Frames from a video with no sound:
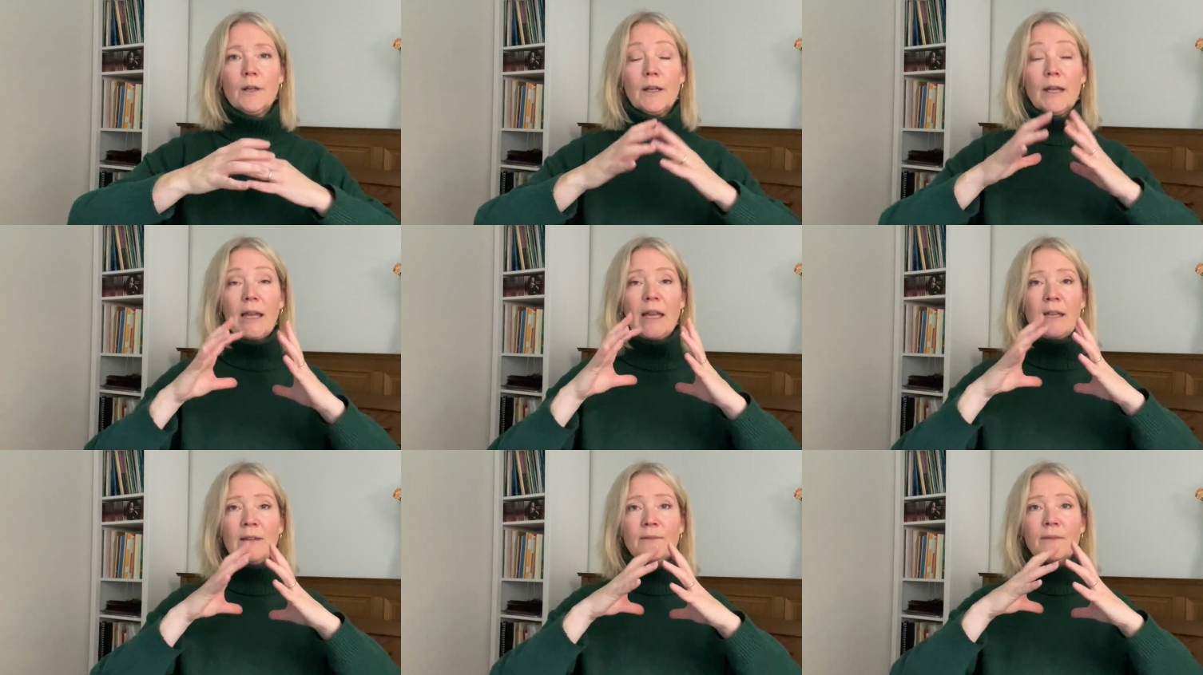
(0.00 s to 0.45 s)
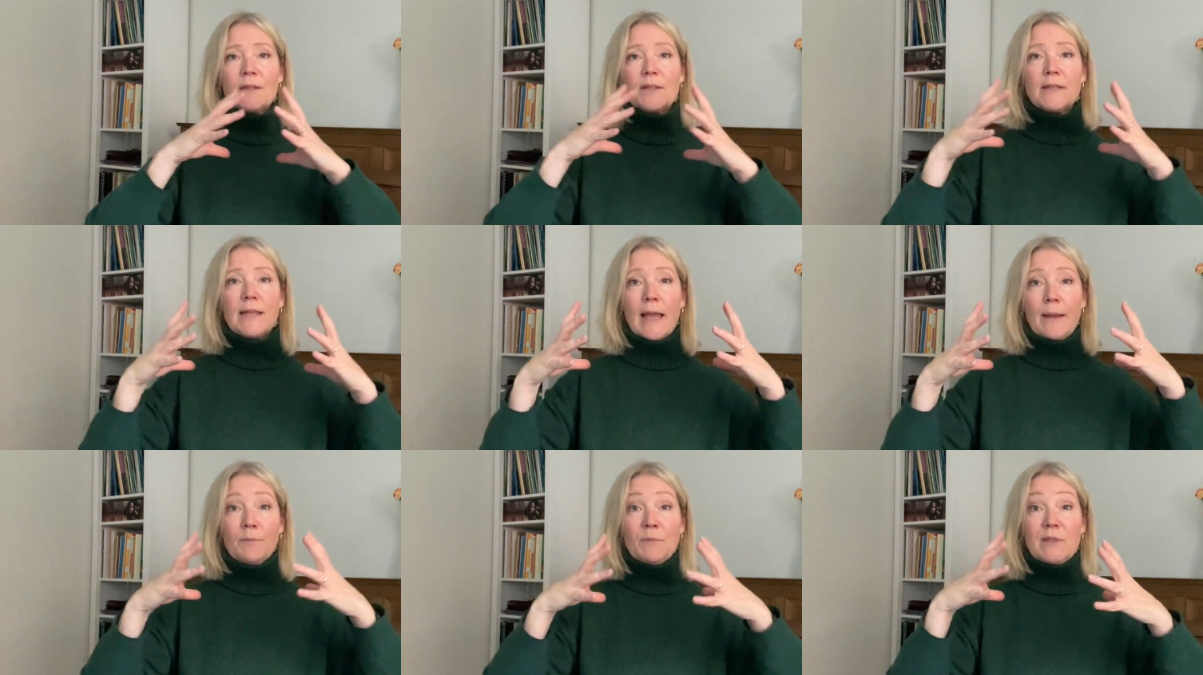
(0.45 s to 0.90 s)
in the
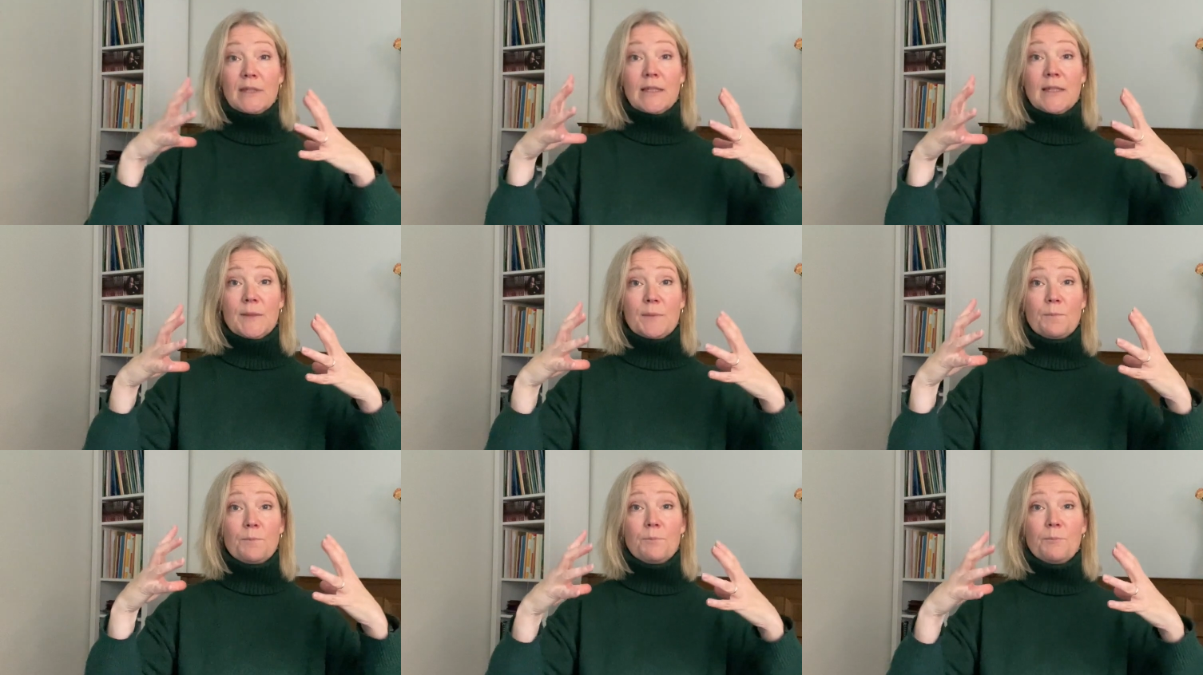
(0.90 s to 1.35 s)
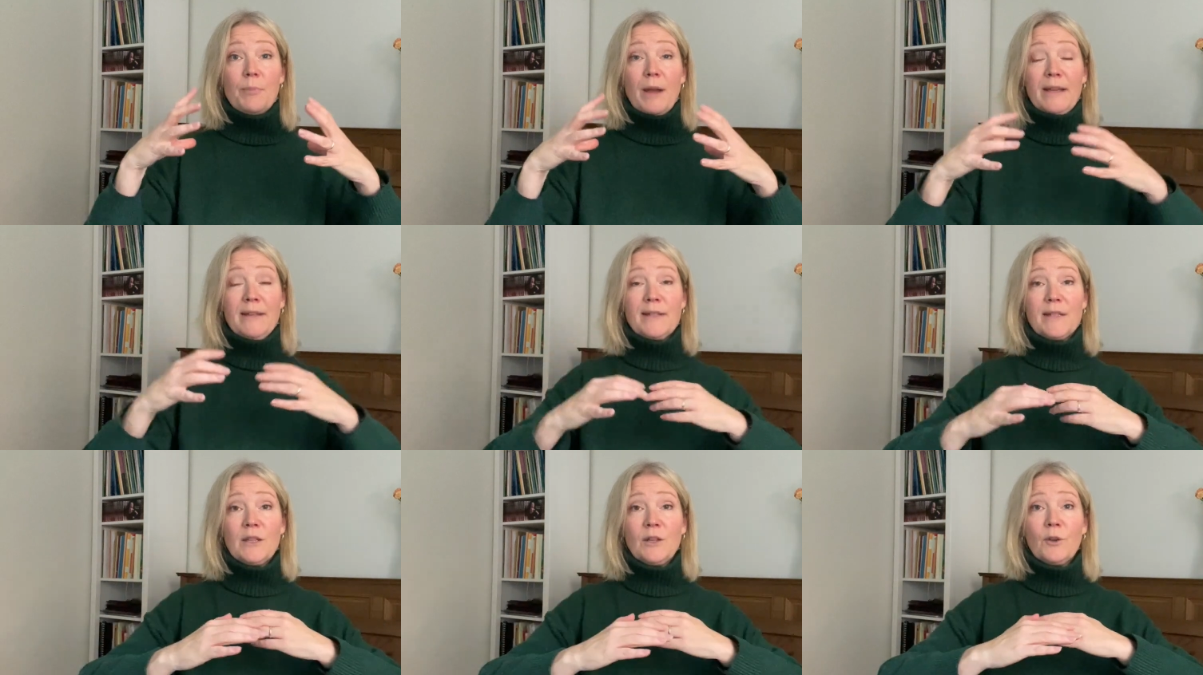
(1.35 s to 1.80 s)
same
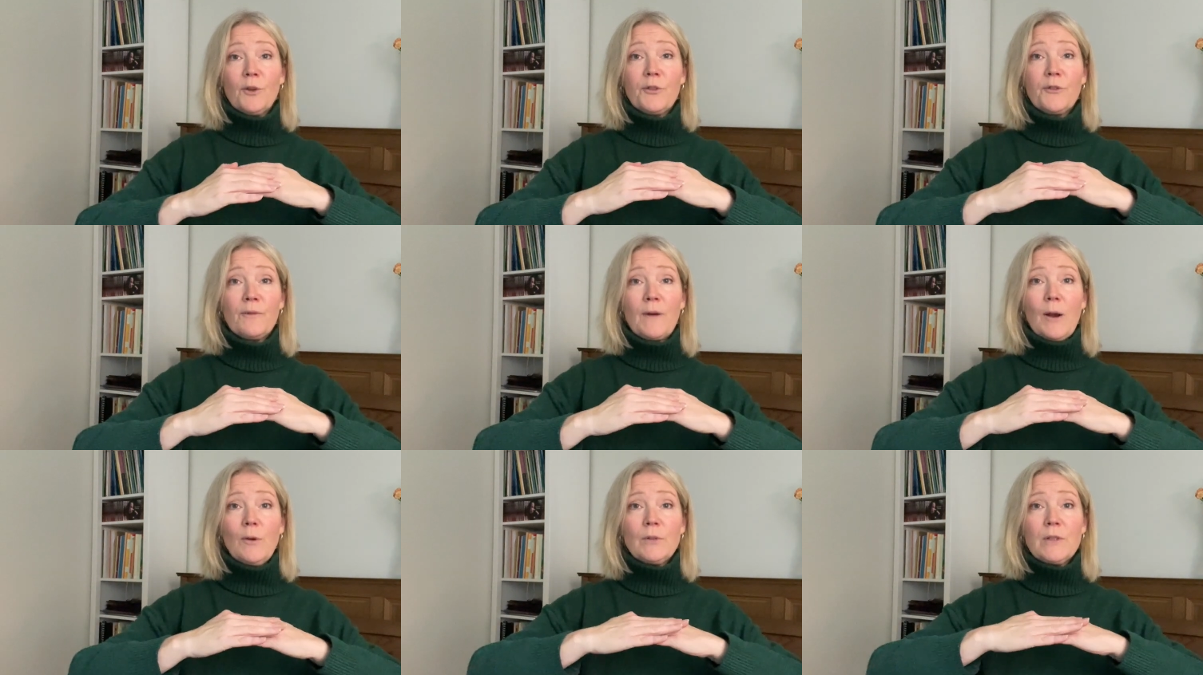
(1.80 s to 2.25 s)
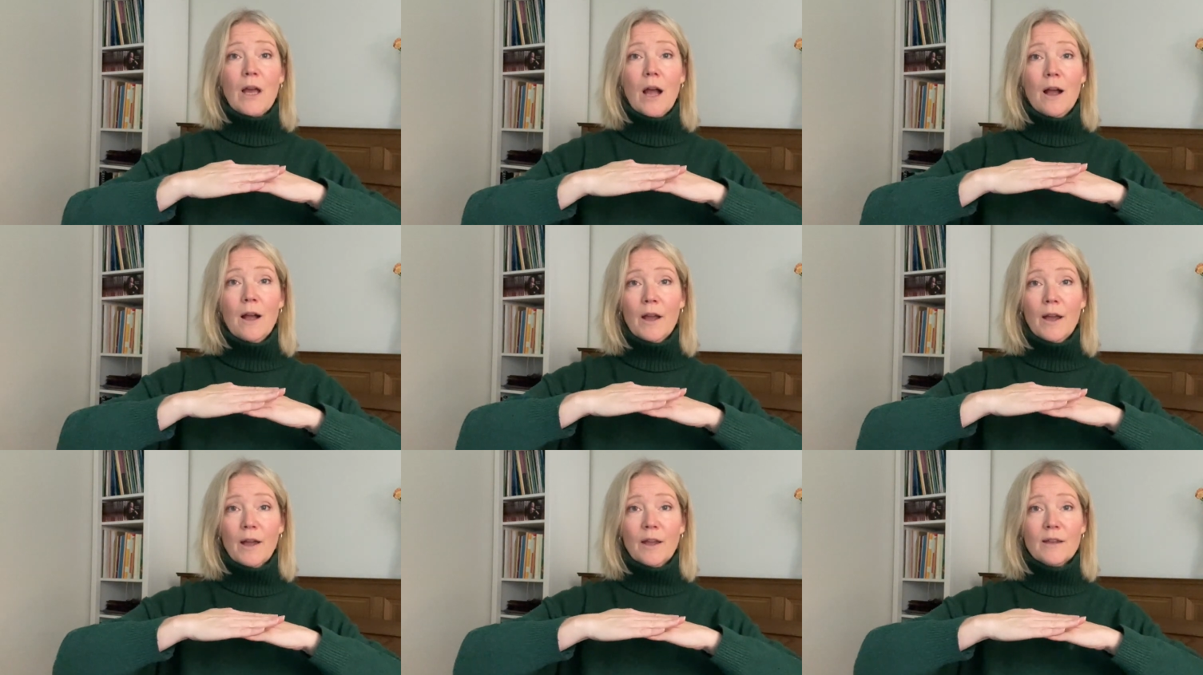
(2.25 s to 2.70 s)
space in your throat.
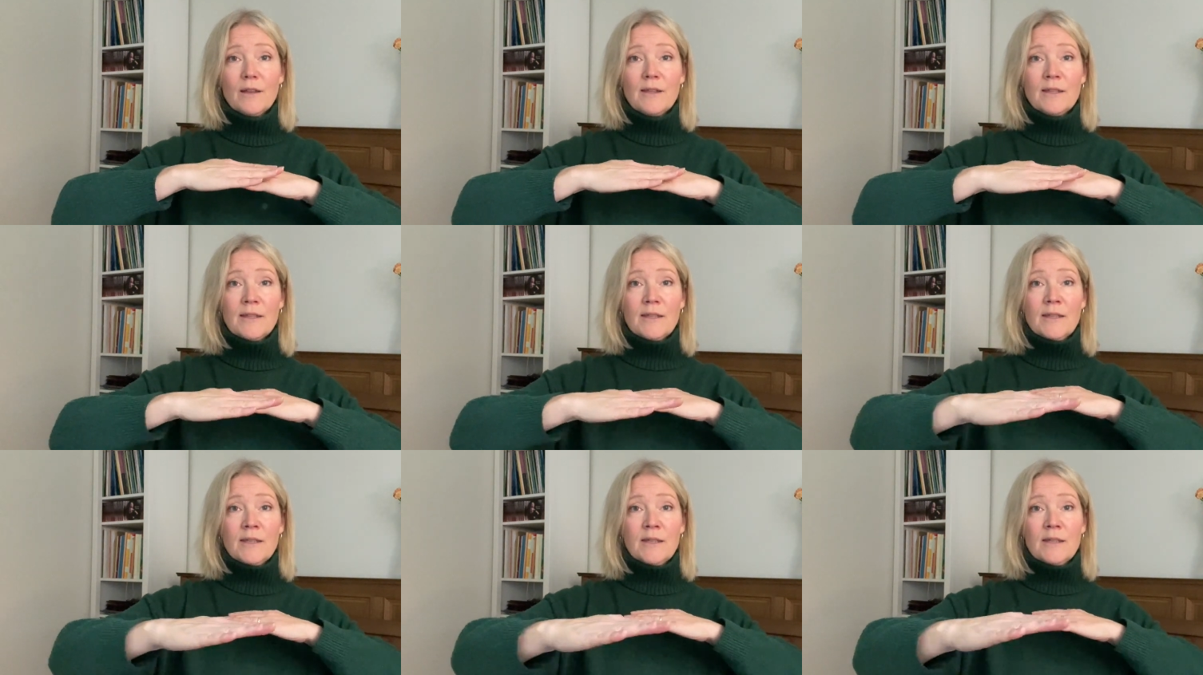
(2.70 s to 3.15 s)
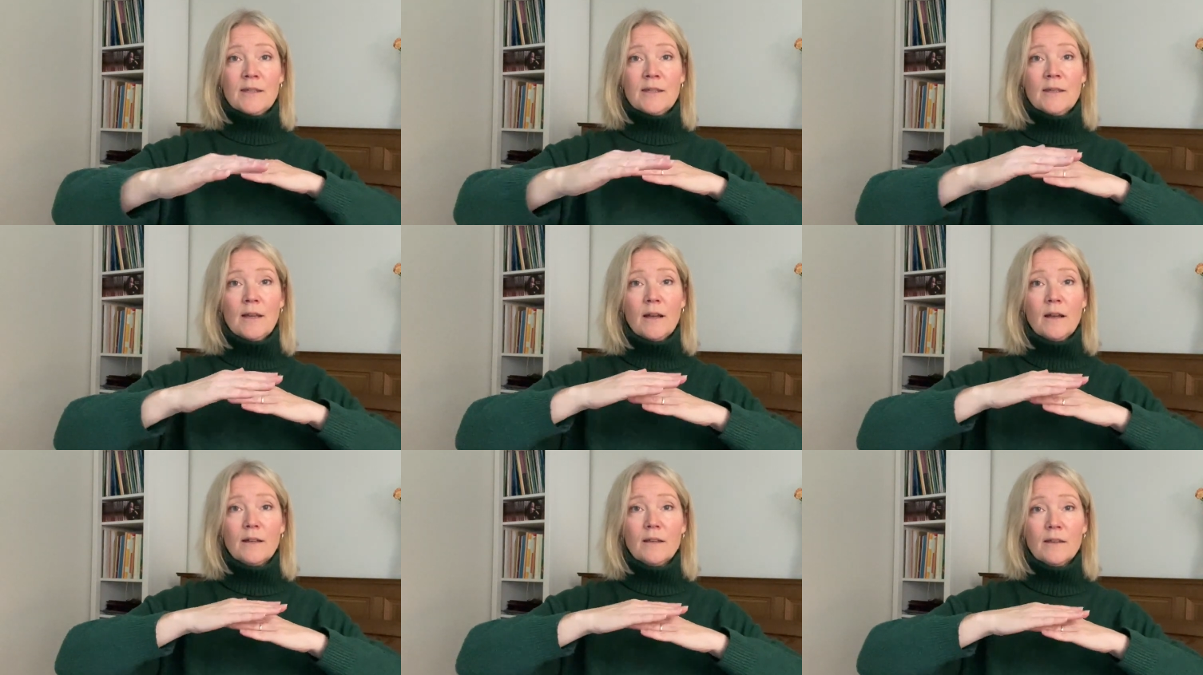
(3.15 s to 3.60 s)

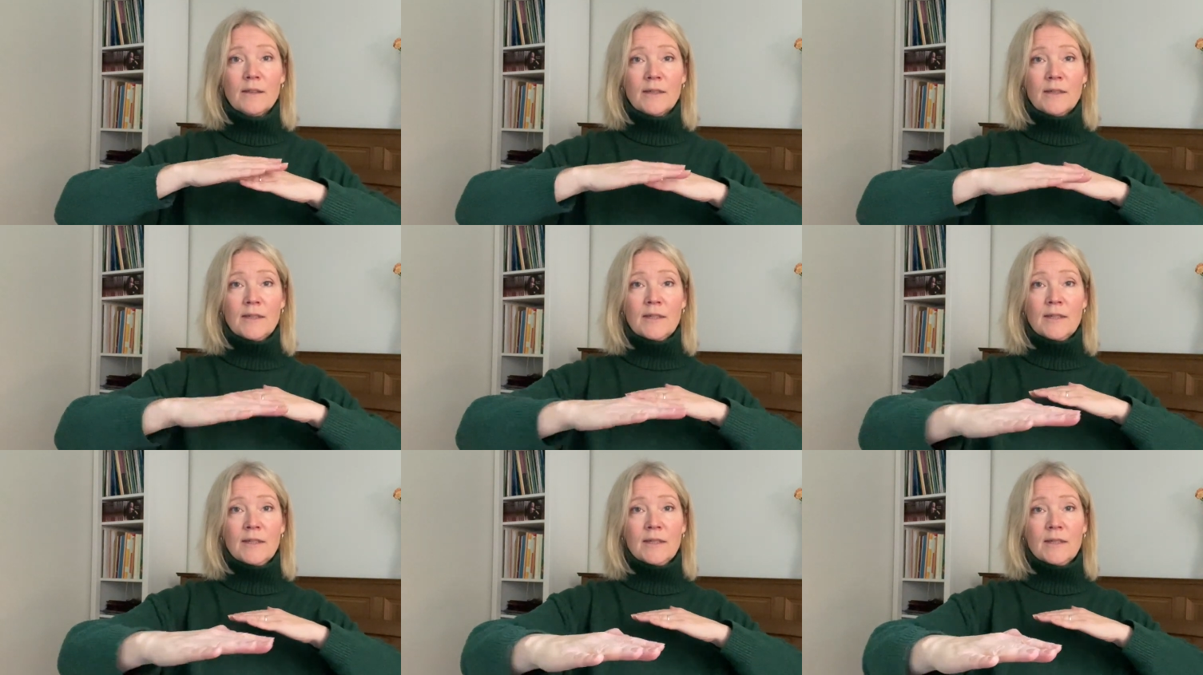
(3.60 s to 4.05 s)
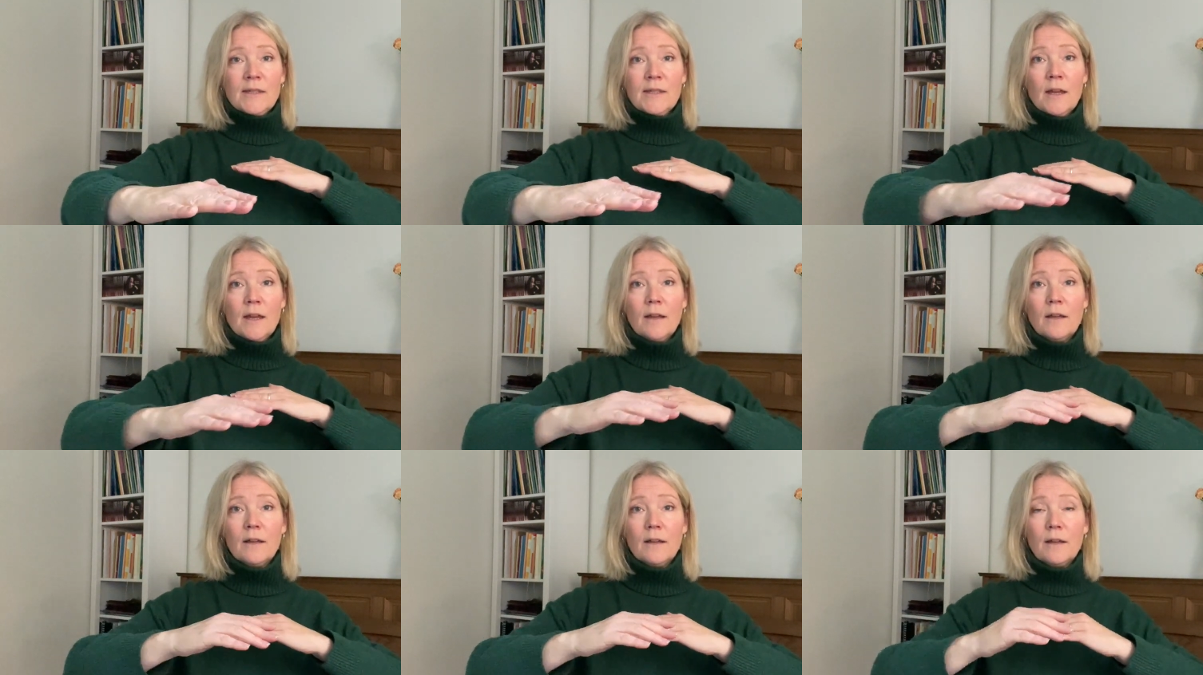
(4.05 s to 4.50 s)
Zzz, zzz.